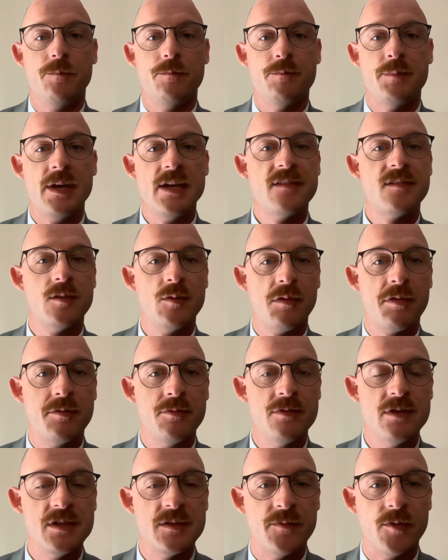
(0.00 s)
Basically,
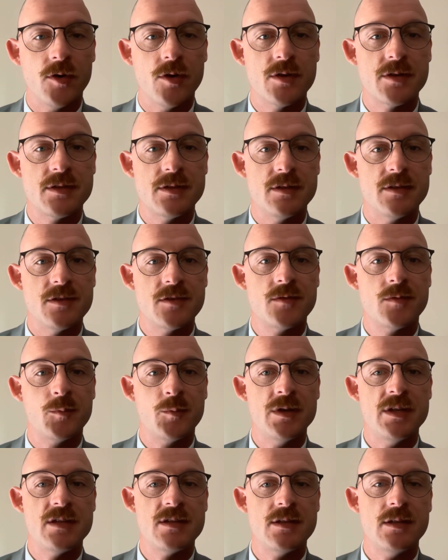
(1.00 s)
through these verses,
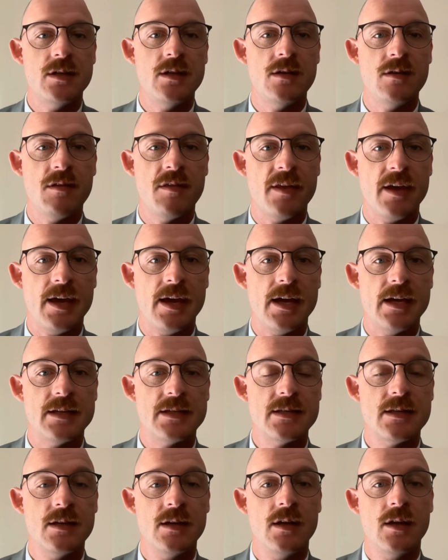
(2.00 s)
we see
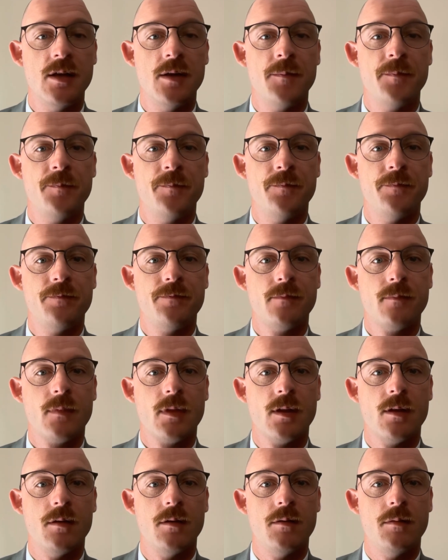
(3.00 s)
that
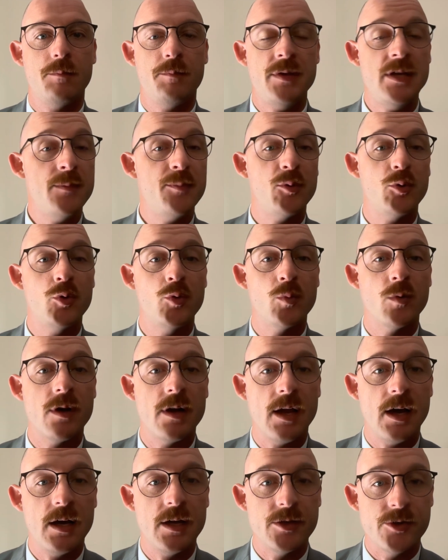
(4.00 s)
people who are
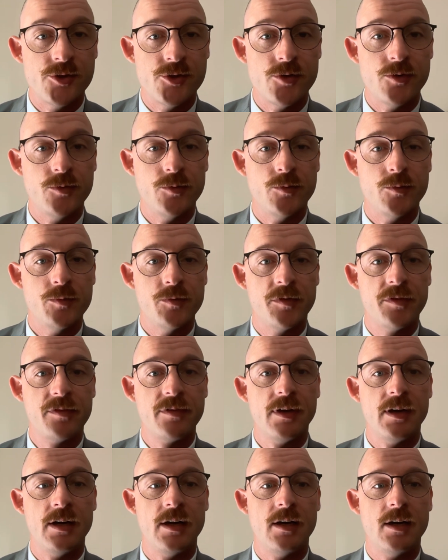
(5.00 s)
not
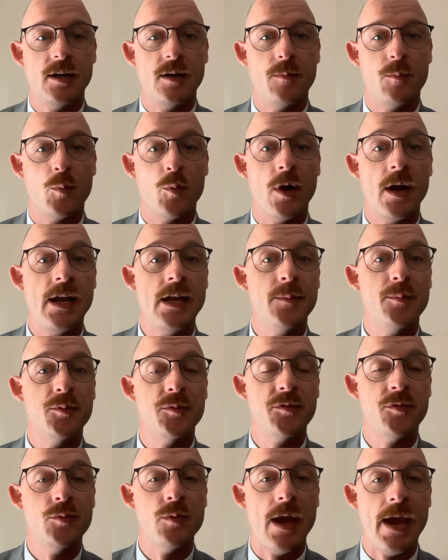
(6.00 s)
Jews were
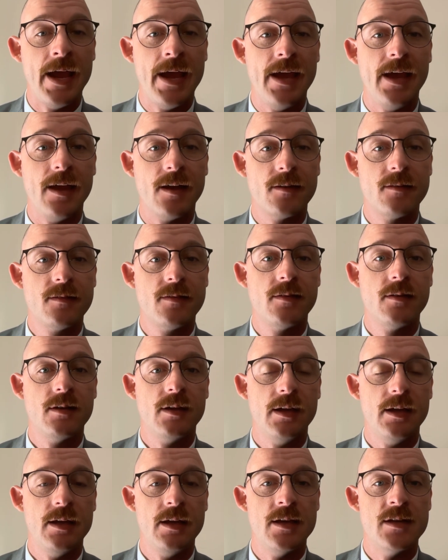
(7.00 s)
able to act
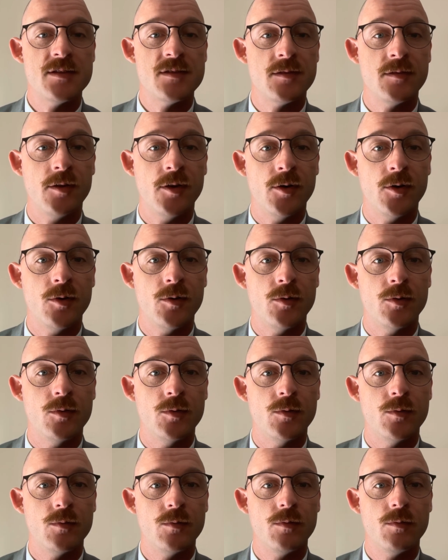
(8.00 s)
as
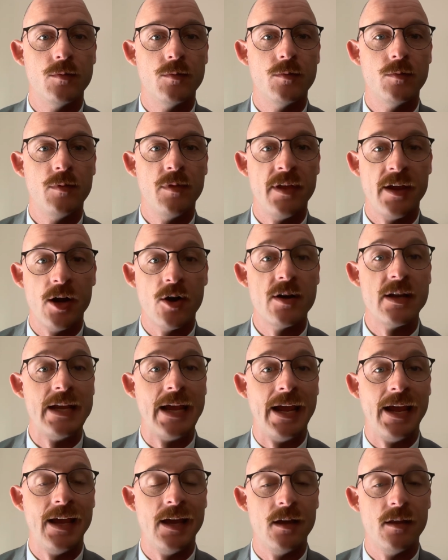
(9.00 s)
though they already
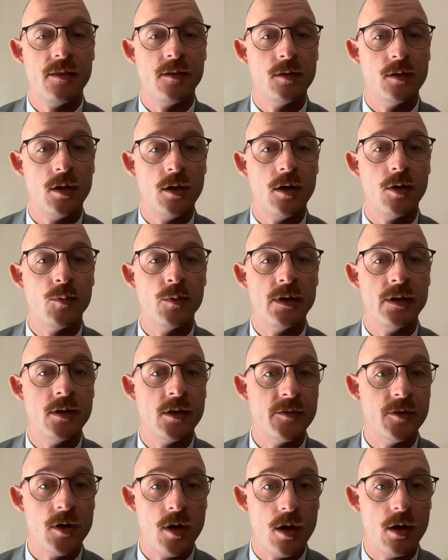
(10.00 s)
had the law written
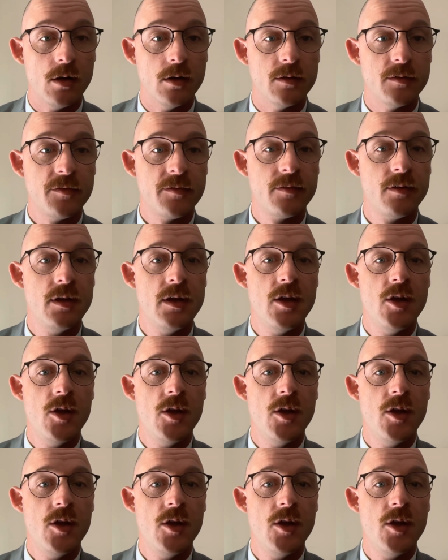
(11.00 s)
on their hearts.